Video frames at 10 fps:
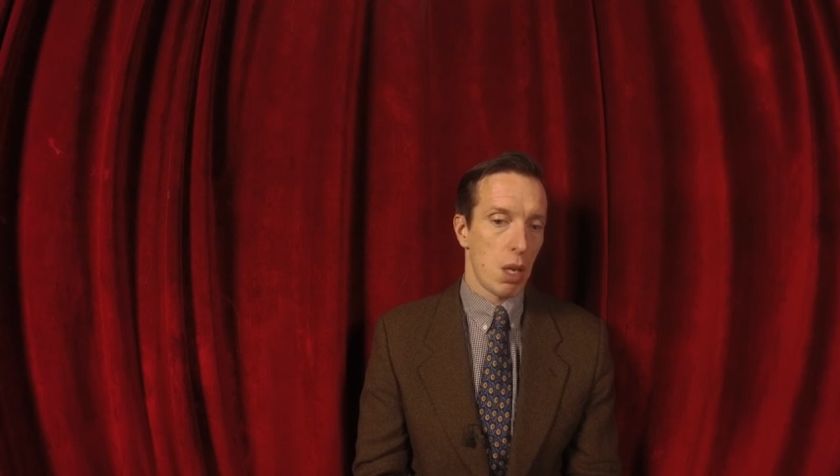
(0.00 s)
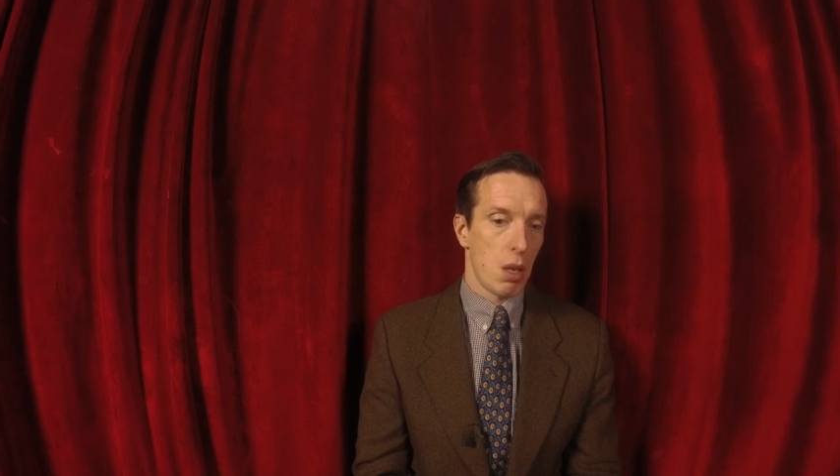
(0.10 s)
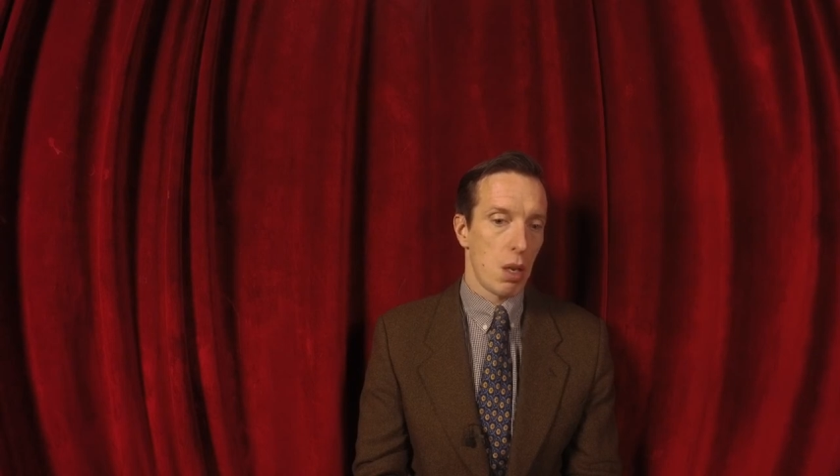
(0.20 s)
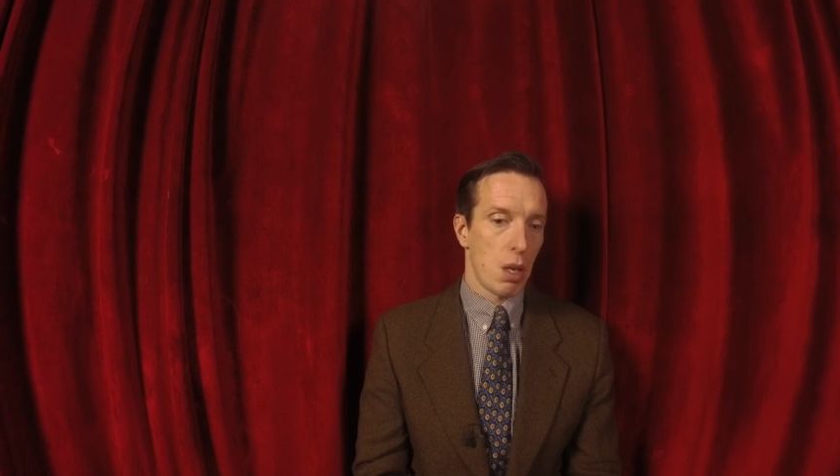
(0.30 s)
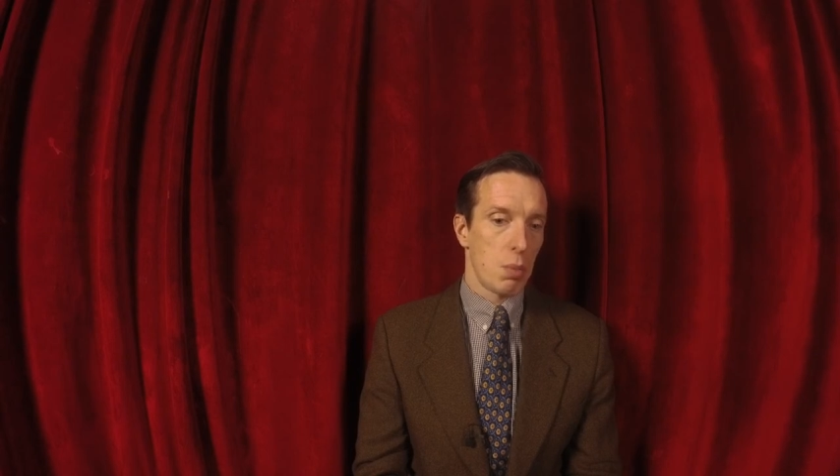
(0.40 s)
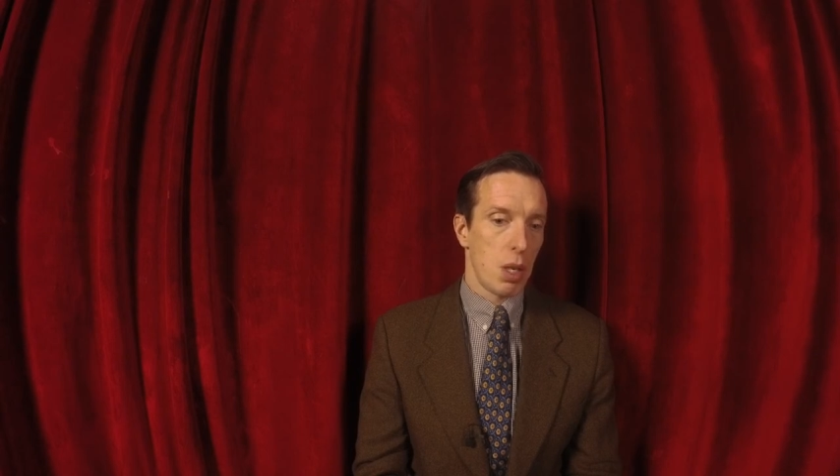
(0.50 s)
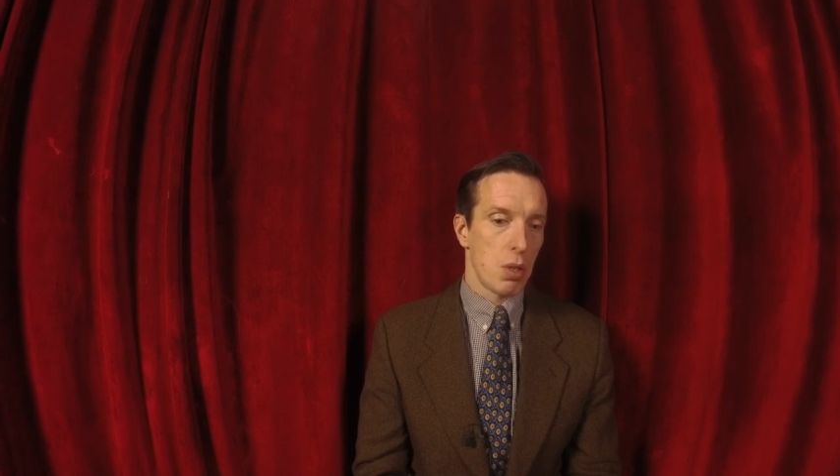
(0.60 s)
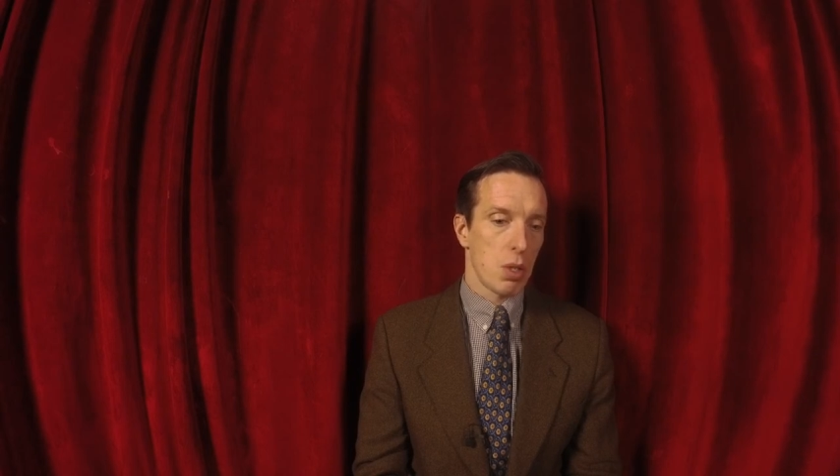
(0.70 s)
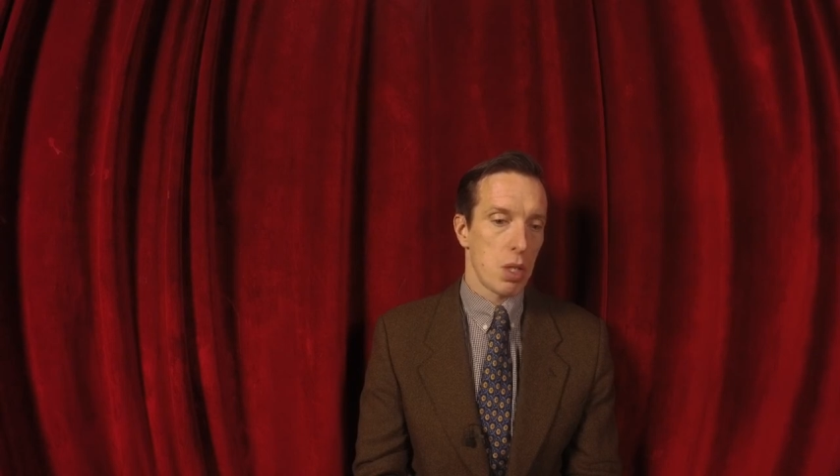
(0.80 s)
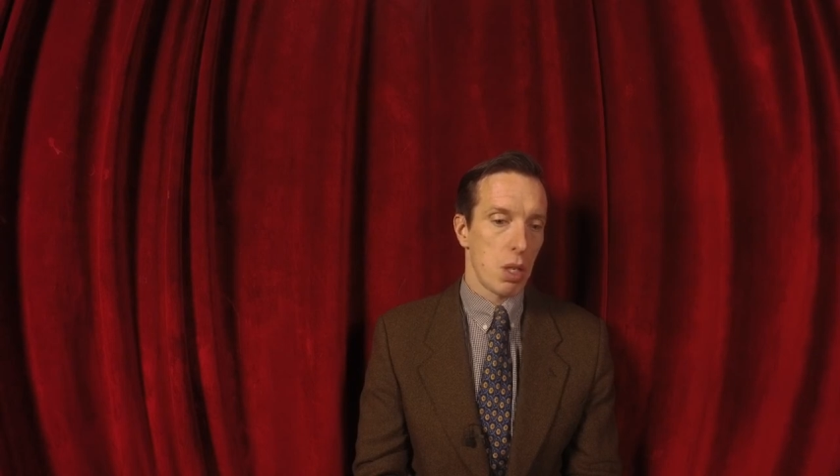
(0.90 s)
I, would be
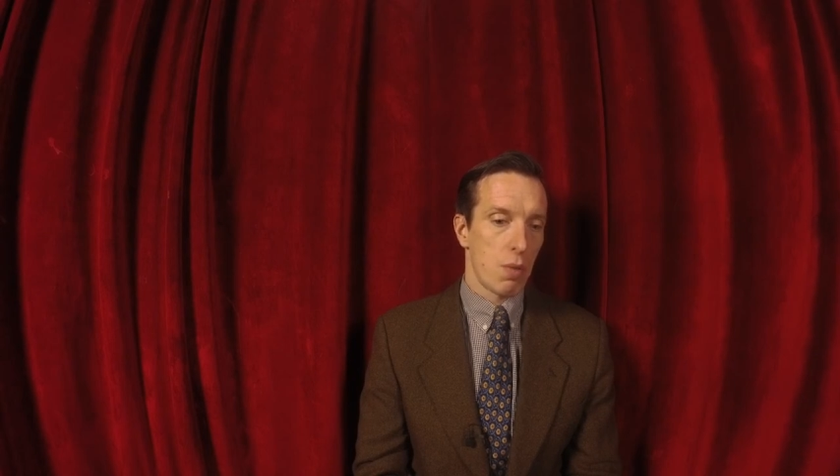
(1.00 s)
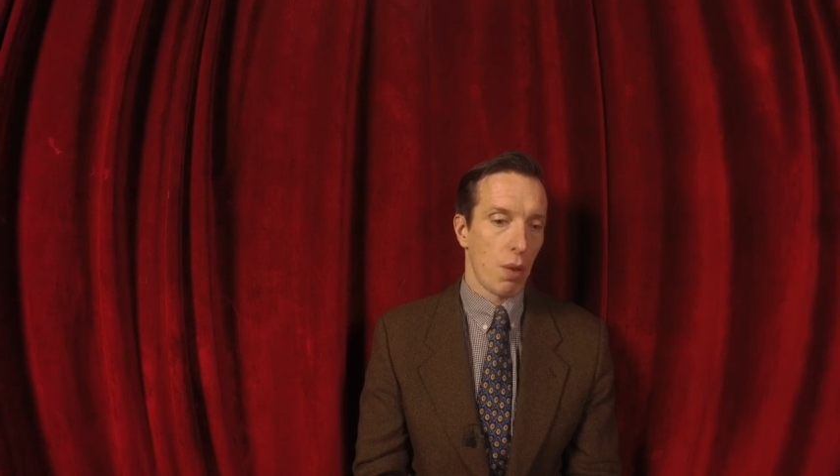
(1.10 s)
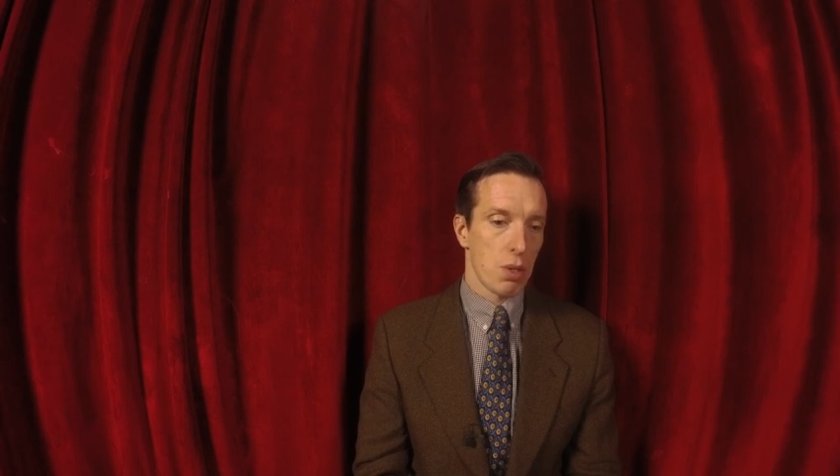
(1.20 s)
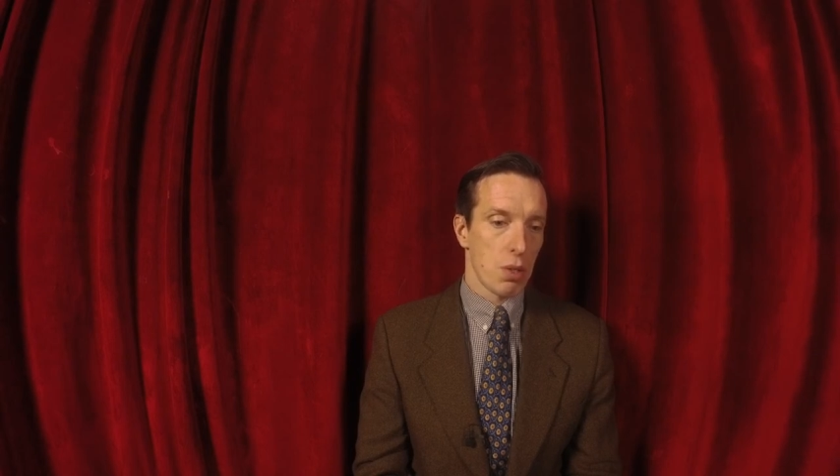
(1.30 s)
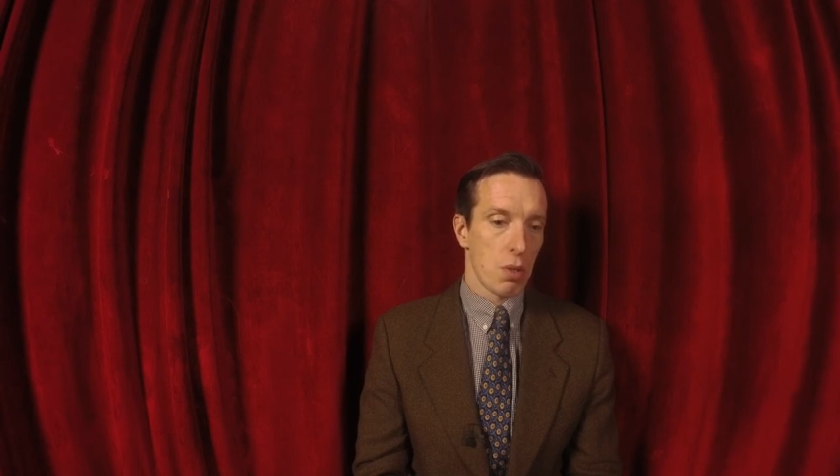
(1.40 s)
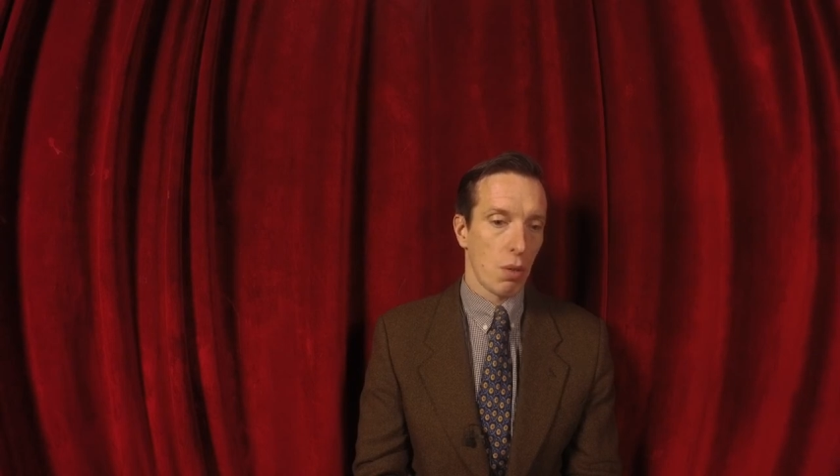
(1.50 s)
interesting first